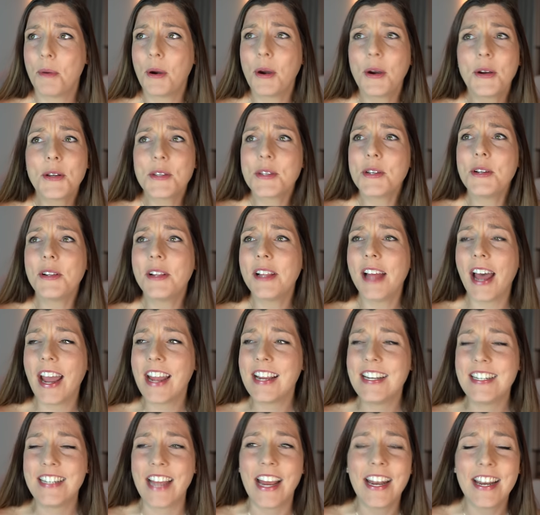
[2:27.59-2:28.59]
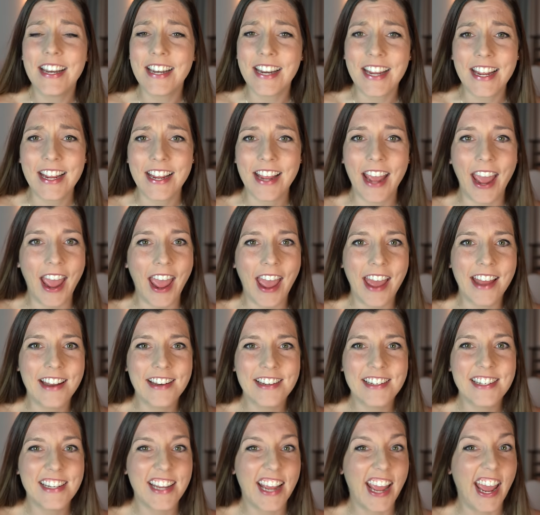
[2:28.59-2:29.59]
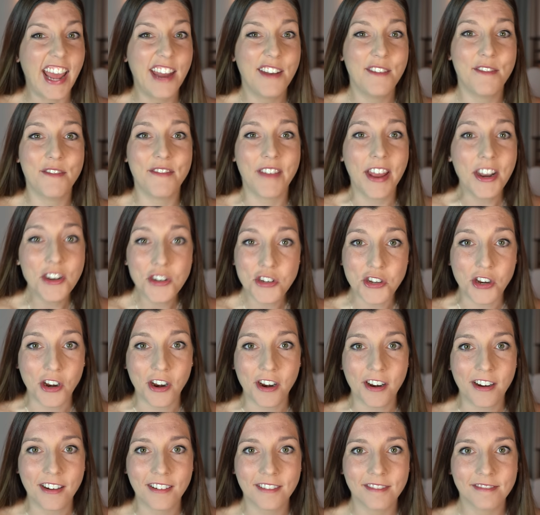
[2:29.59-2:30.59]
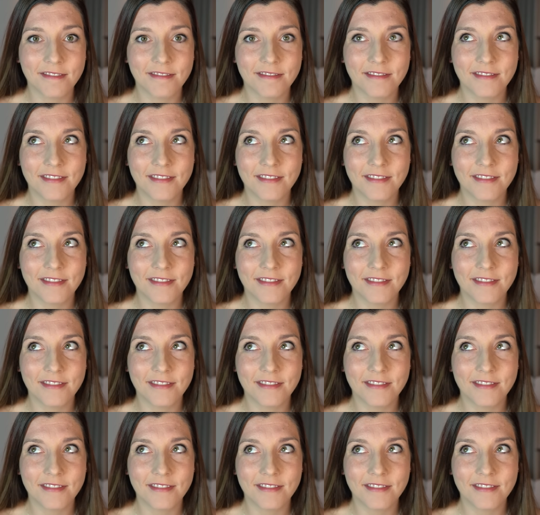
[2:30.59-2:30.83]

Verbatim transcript: personal identity, and adventure